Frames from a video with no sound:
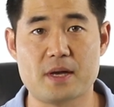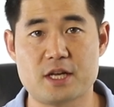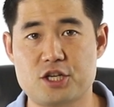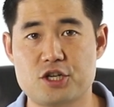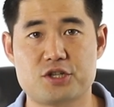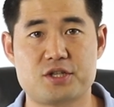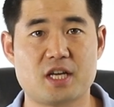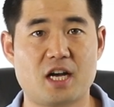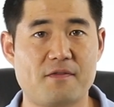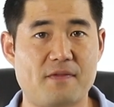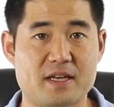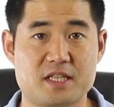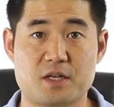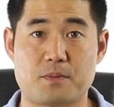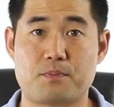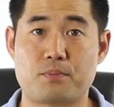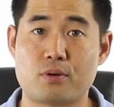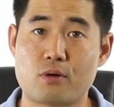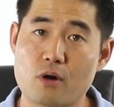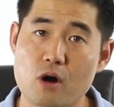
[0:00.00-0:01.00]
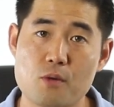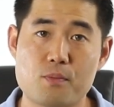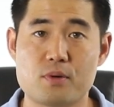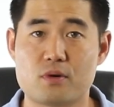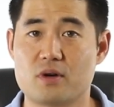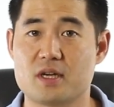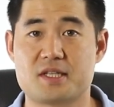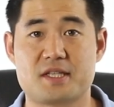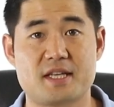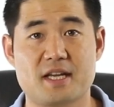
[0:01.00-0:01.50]
pitch yourself as a pro
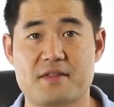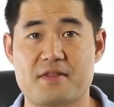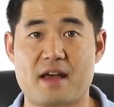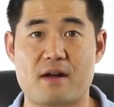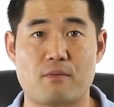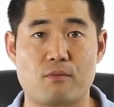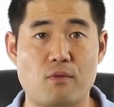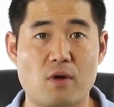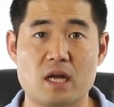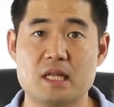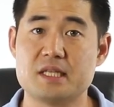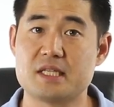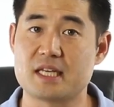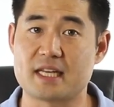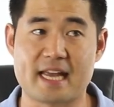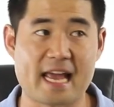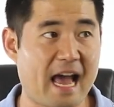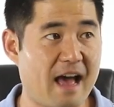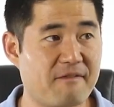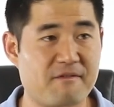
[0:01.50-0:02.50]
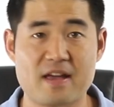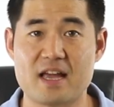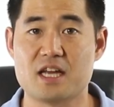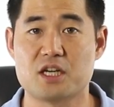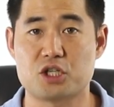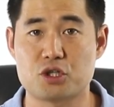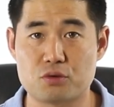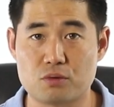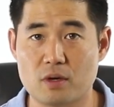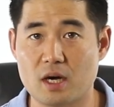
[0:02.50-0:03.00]
barista that runs a cafe
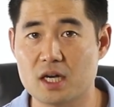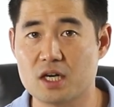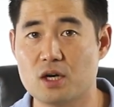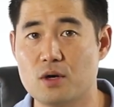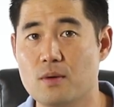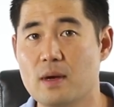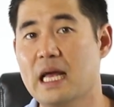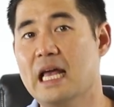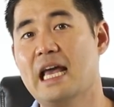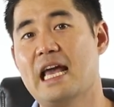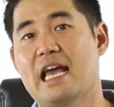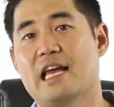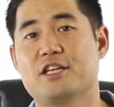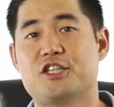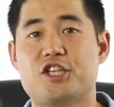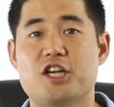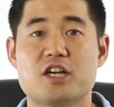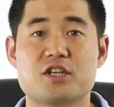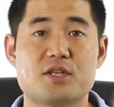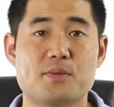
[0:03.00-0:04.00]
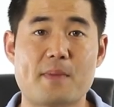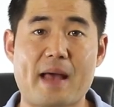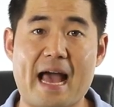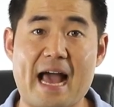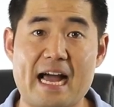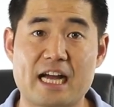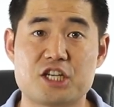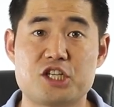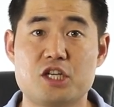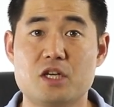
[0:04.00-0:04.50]
in Toronto and share some
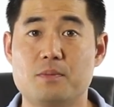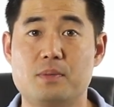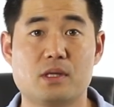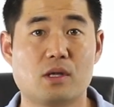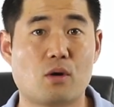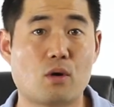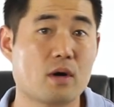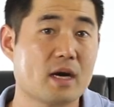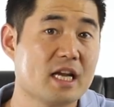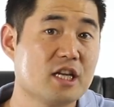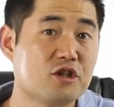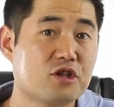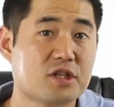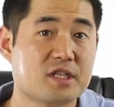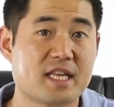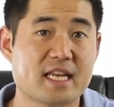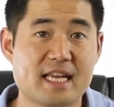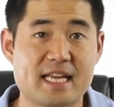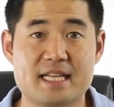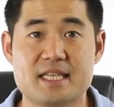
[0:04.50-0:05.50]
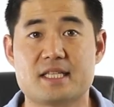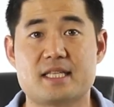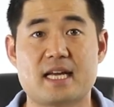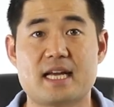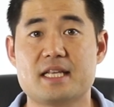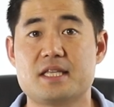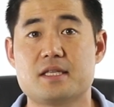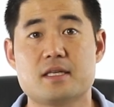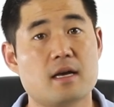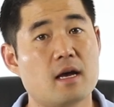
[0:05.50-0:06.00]
actionable or interesting
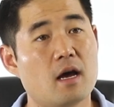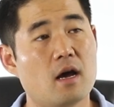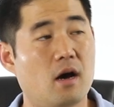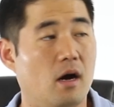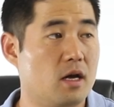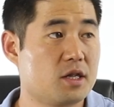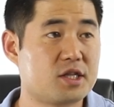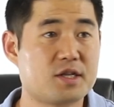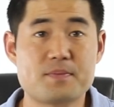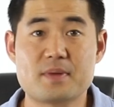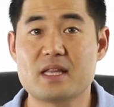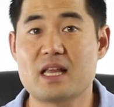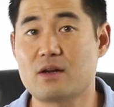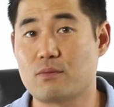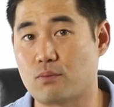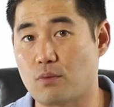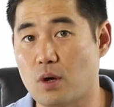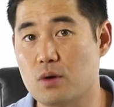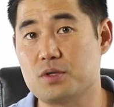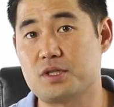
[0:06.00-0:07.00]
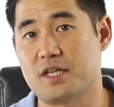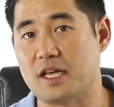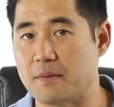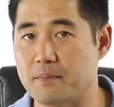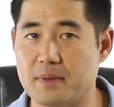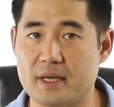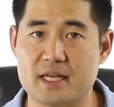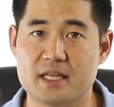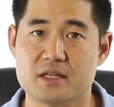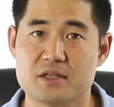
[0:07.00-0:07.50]
insights on something like roasting
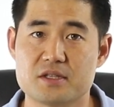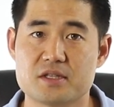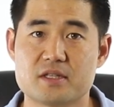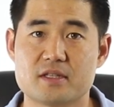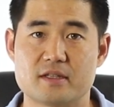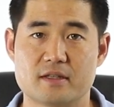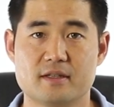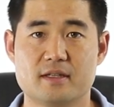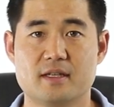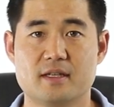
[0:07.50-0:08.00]
beans.